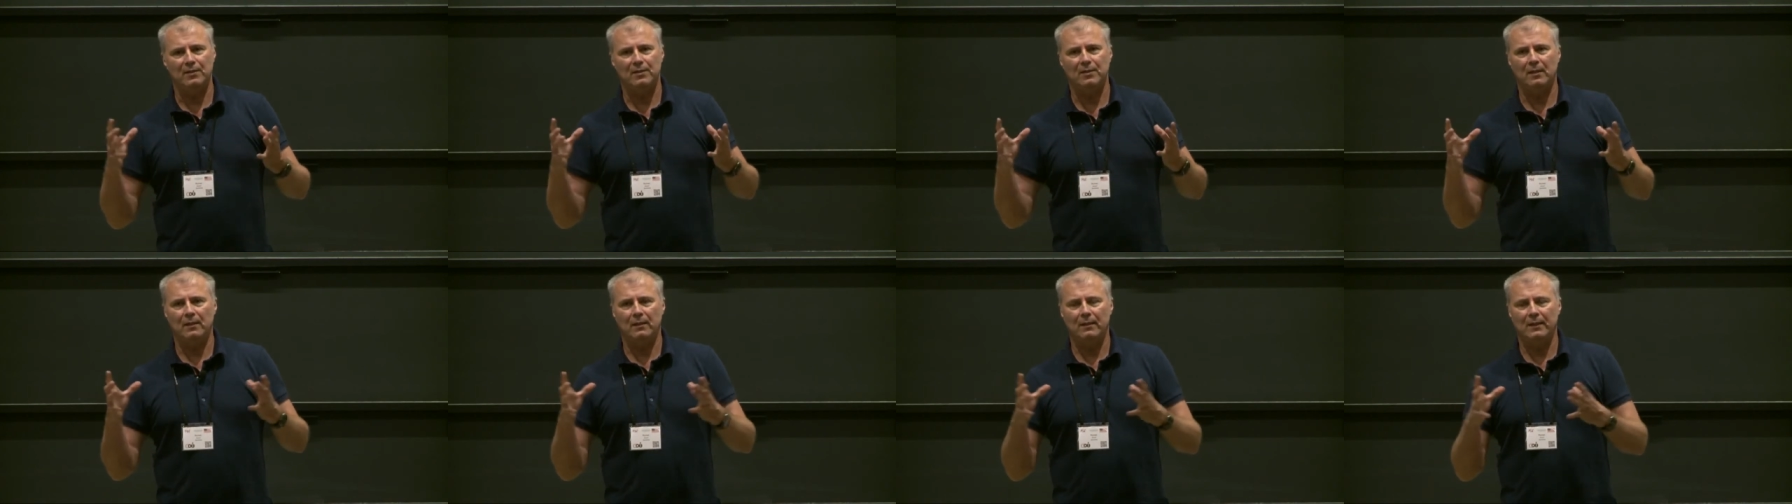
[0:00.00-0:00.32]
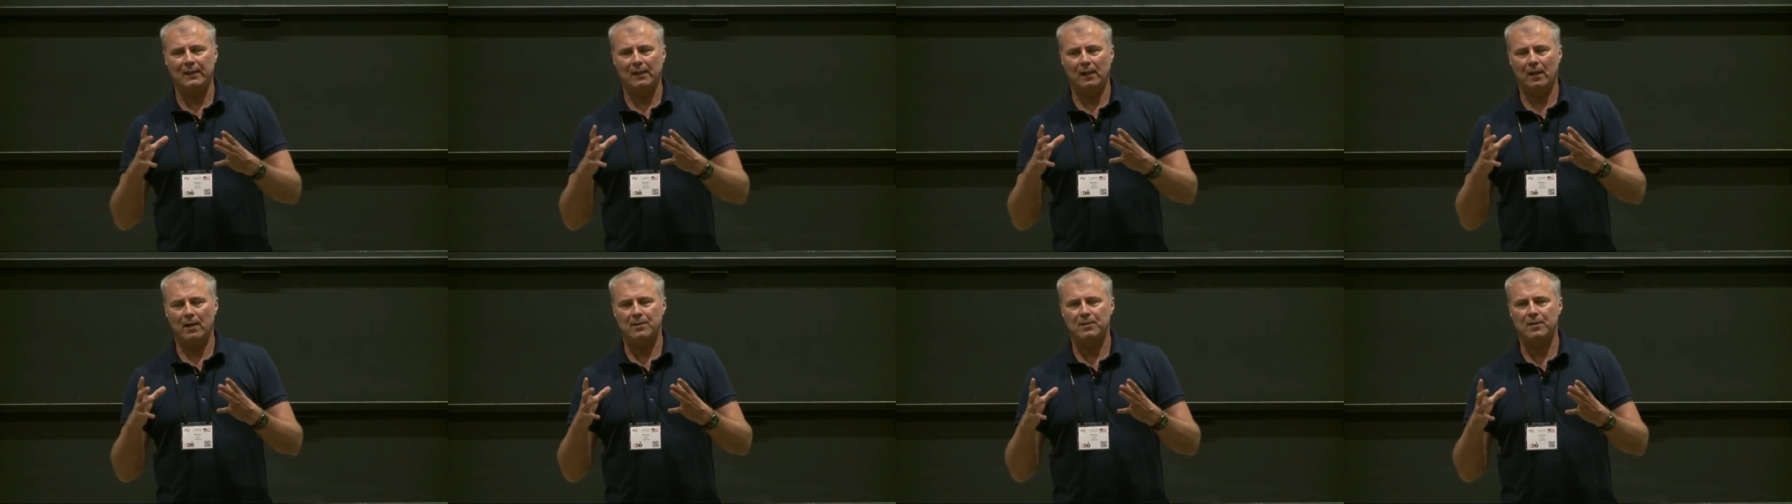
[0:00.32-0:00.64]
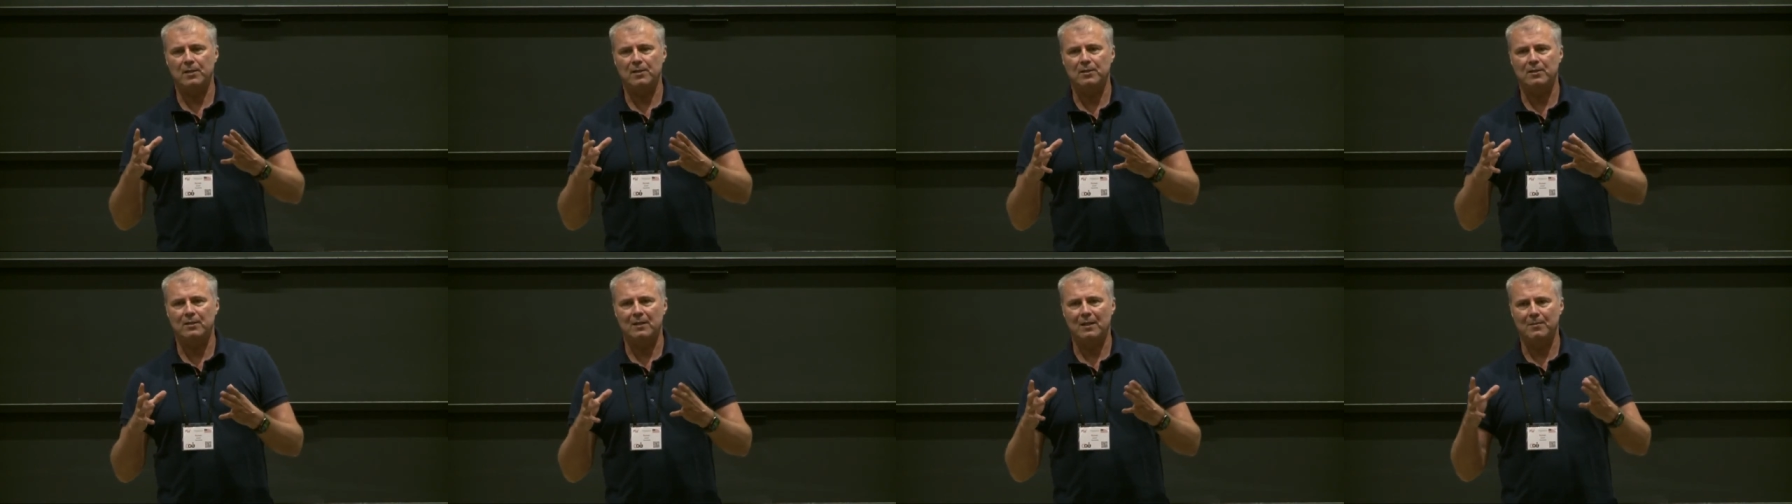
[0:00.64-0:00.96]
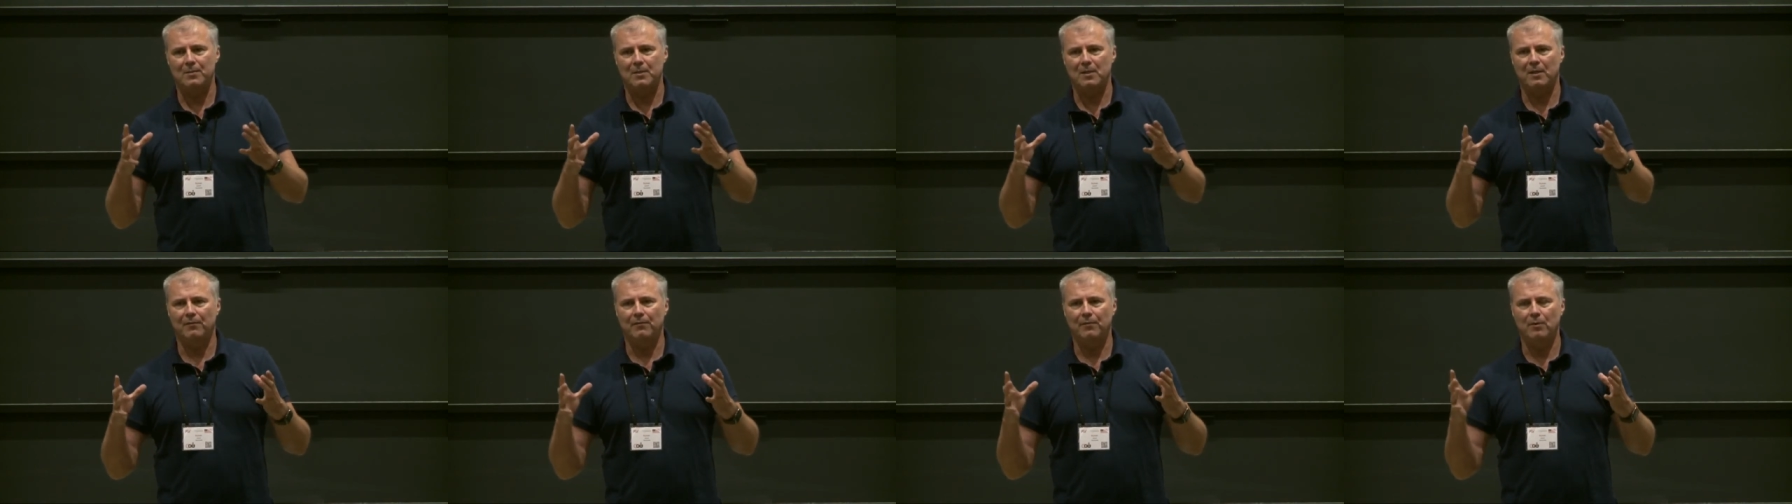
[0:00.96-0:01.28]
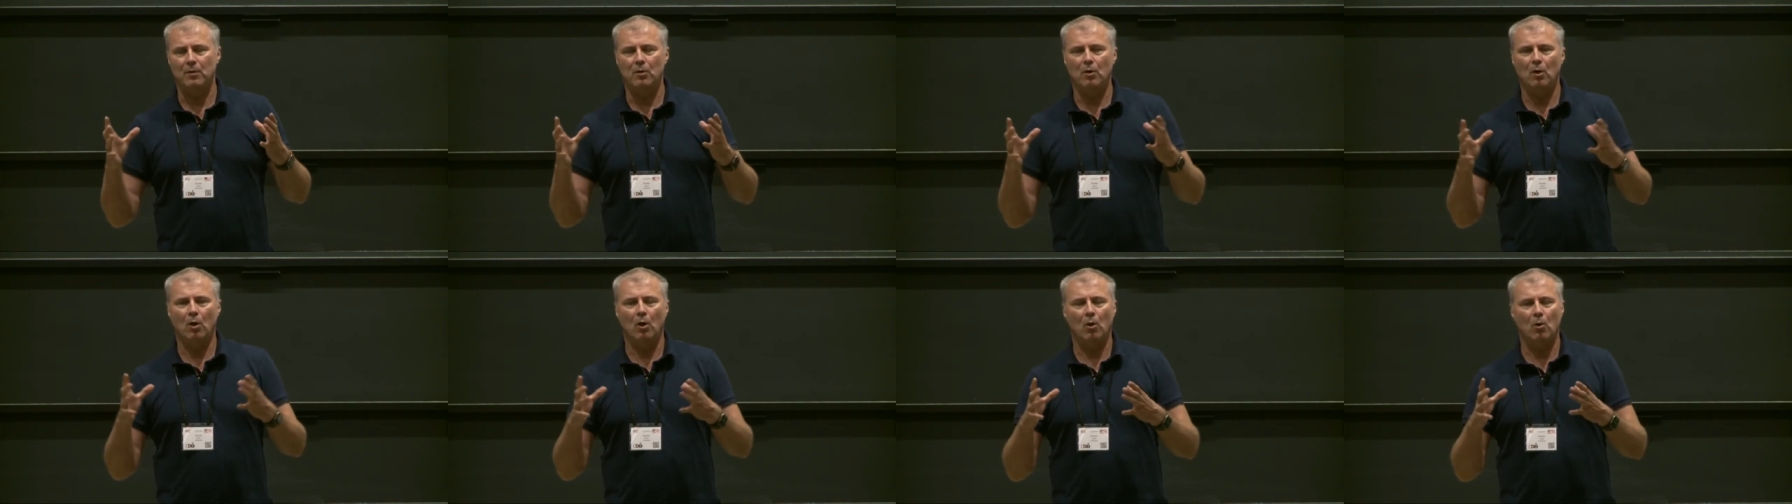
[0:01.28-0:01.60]
centralized systems have
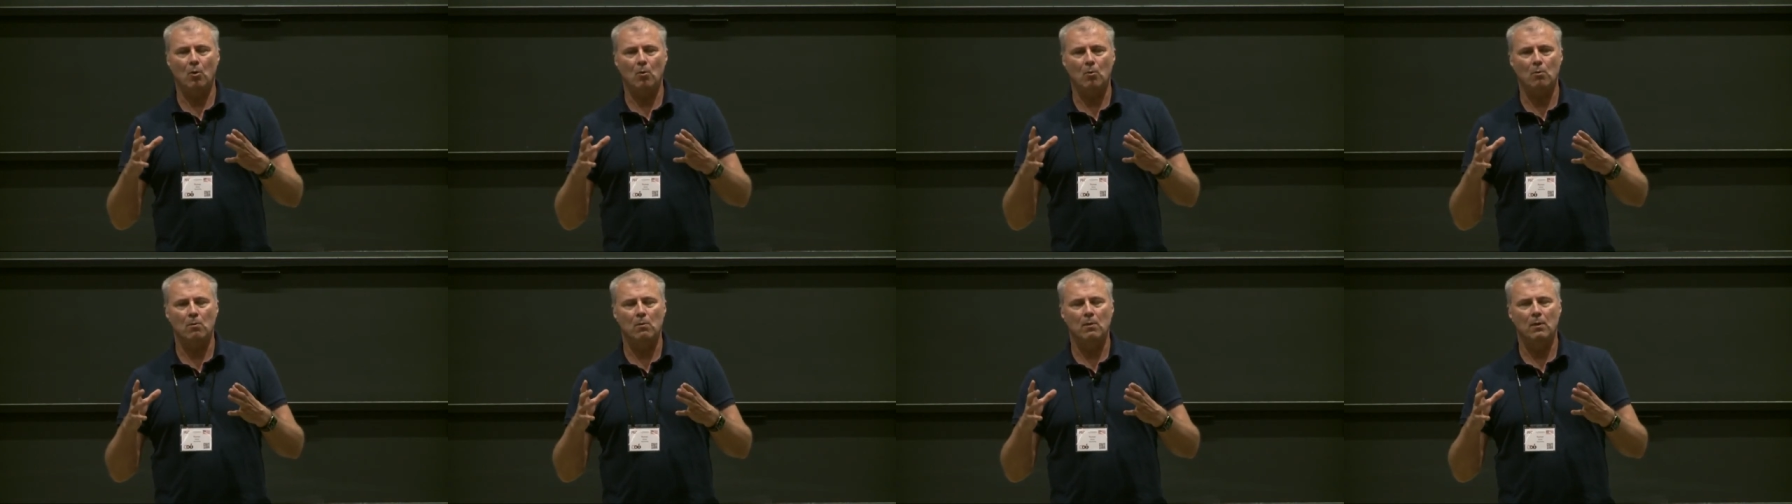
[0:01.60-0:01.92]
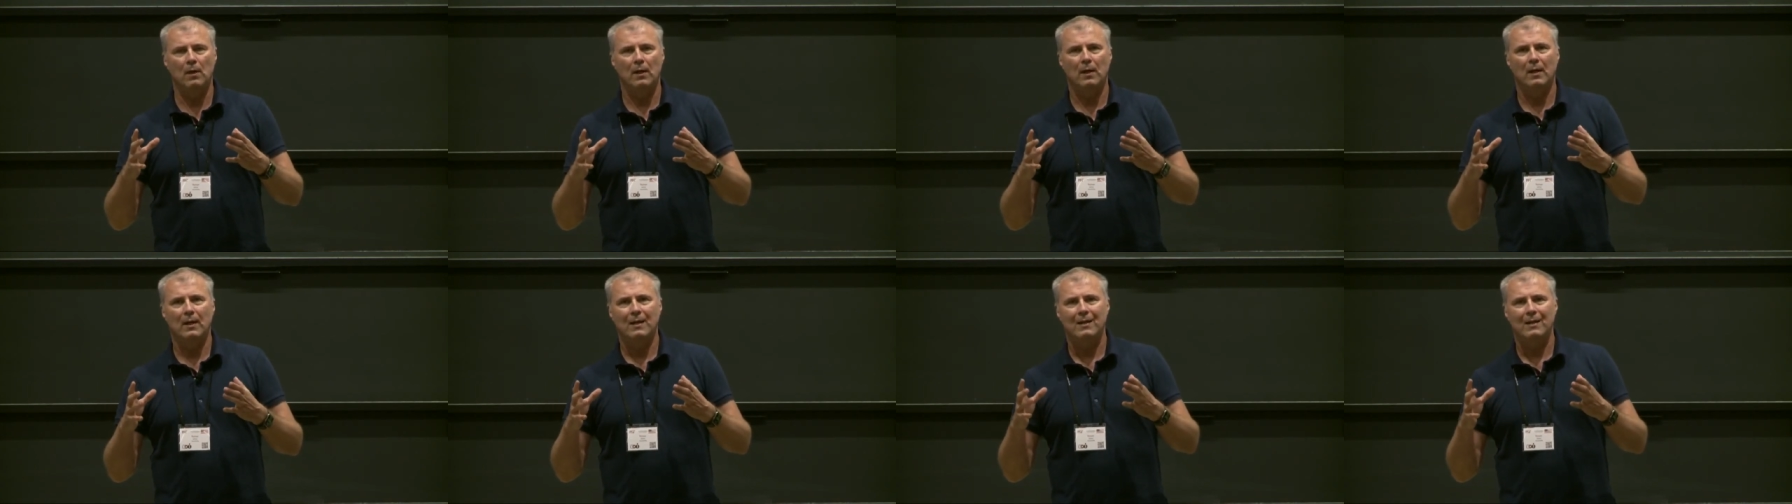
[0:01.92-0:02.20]
no